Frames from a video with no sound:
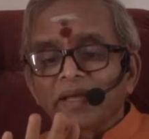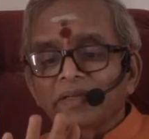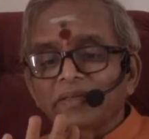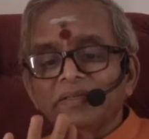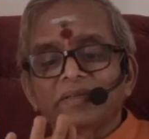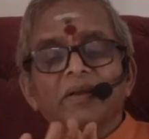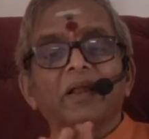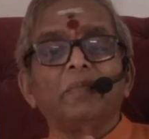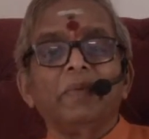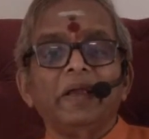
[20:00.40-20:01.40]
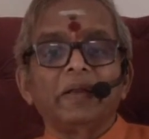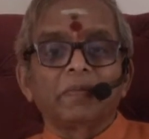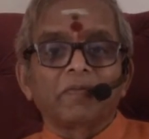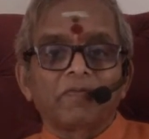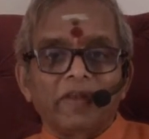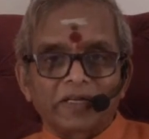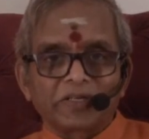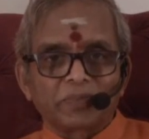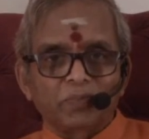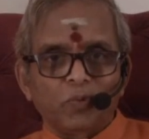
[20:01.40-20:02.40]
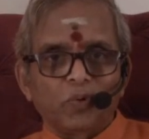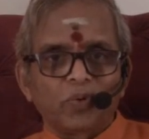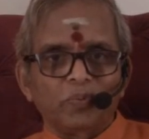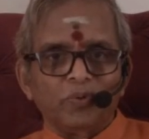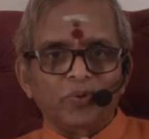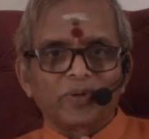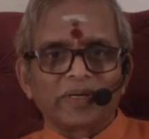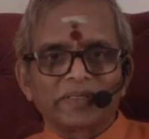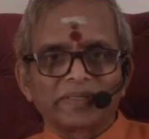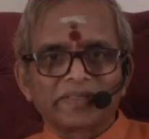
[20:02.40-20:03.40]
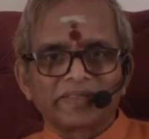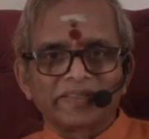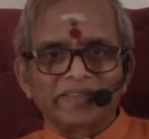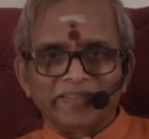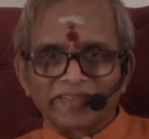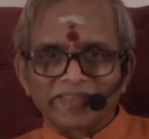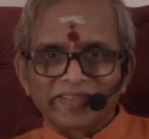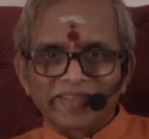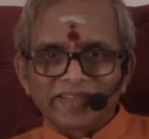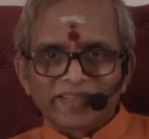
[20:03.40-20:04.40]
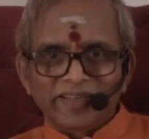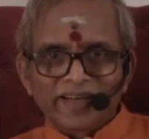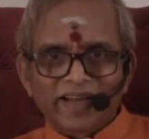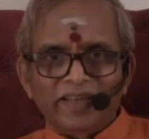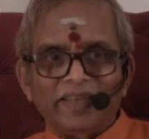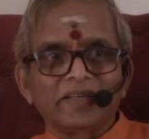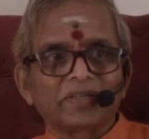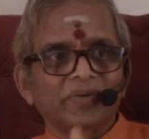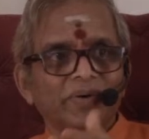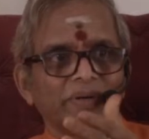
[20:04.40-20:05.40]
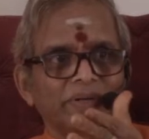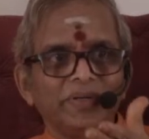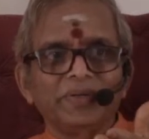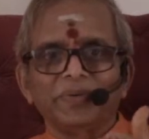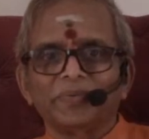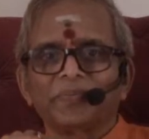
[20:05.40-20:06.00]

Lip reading: that these are all made up of flesh, bone, mucus, and that's your issue.